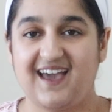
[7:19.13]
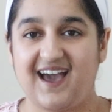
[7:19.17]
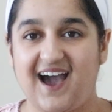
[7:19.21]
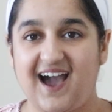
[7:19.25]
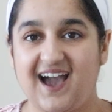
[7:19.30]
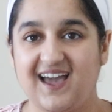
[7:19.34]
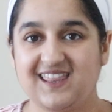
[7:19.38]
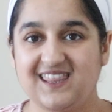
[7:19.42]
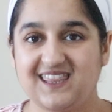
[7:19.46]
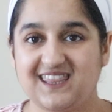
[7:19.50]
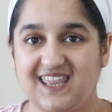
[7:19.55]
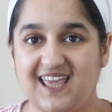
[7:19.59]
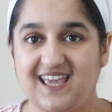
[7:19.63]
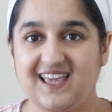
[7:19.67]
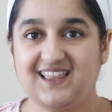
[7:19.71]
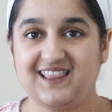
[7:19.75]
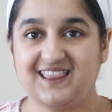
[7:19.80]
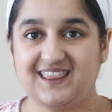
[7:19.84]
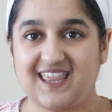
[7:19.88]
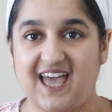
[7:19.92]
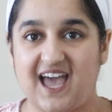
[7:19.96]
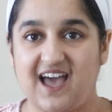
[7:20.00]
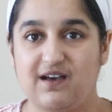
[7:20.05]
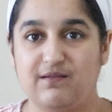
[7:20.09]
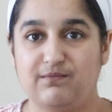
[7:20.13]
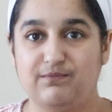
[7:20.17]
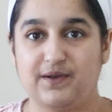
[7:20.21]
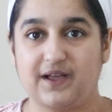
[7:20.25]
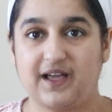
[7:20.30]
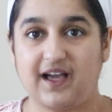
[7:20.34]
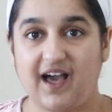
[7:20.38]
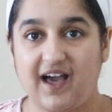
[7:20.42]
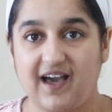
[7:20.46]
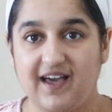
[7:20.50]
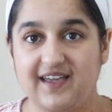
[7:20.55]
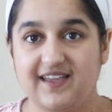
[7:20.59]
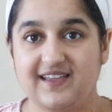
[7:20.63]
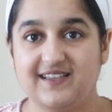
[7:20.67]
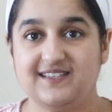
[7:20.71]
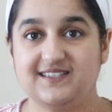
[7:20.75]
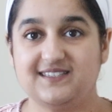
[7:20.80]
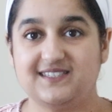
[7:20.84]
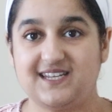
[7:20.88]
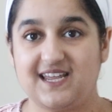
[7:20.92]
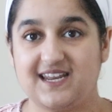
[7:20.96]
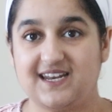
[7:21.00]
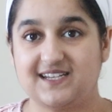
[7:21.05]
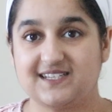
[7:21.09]
I think that
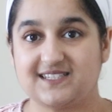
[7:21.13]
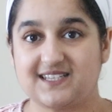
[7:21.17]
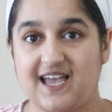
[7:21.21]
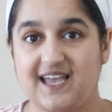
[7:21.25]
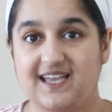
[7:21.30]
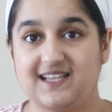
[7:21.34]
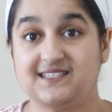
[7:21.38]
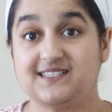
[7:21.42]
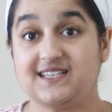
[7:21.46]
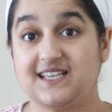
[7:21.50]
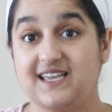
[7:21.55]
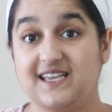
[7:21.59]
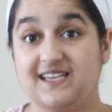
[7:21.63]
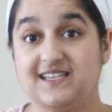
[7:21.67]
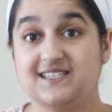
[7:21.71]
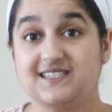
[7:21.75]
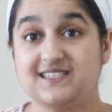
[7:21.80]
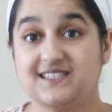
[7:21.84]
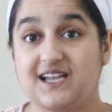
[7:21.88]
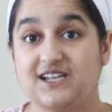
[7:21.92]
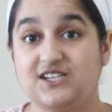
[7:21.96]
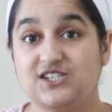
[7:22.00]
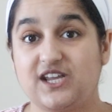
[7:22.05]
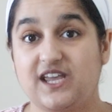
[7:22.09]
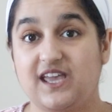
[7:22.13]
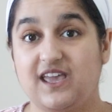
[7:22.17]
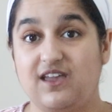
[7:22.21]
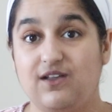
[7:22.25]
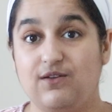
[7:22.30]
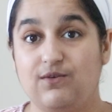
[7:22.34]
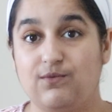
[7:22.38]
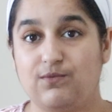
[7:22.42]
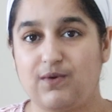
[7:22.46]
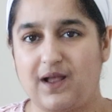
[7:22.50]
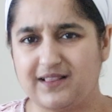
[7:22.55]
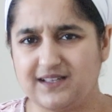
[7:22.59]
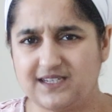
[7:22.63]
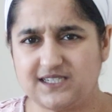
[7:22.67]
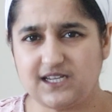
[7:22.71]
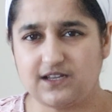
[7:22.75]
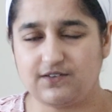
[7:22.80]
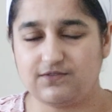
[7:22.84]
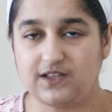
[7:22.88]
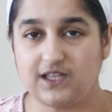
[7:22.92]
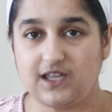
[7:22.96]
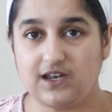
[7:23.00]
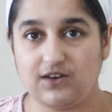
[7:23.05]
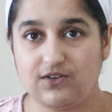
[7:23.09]
because data science is such a
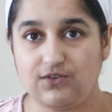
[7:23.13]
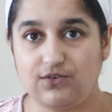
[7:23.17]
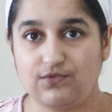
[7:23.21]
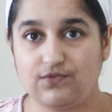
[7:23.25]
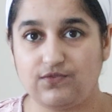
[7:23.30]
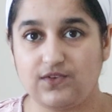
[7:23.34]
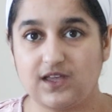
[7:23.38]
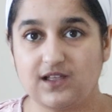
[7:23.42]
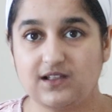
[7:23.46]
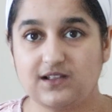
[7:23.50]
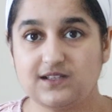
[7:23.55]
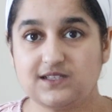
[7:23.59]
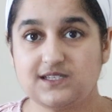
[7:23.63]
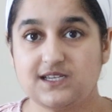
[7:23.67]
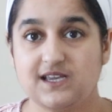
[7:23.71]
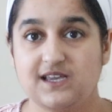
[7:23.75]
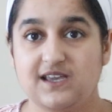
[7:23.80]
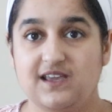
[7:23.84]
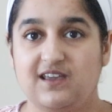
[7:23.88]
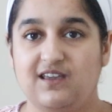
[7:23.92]
relatively new field,